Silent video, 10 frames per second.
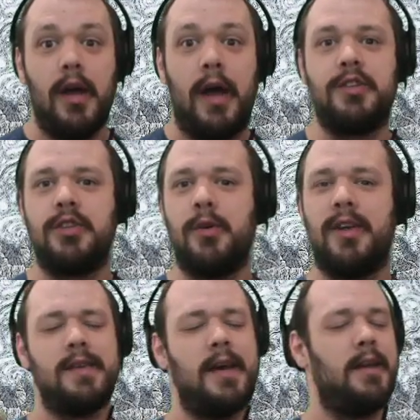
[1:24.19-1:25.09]
And so they
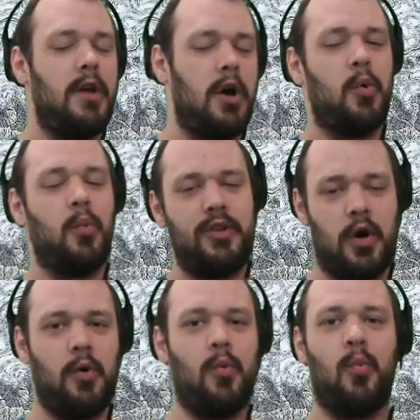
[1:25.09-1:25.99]
say, no, we
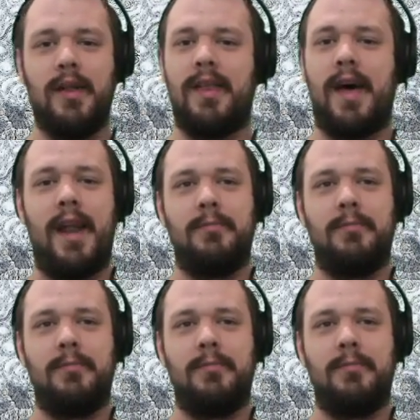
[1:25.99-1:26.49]
don't want that.